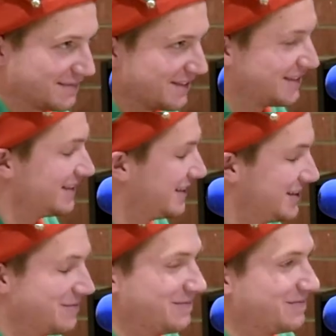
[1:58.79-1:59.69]
before
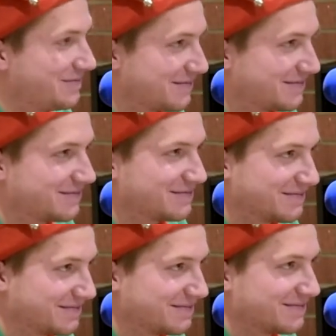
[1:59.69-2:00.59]
Christmas time.
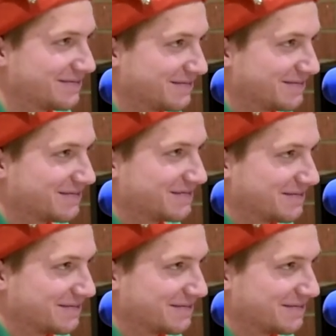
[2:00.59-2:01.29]
And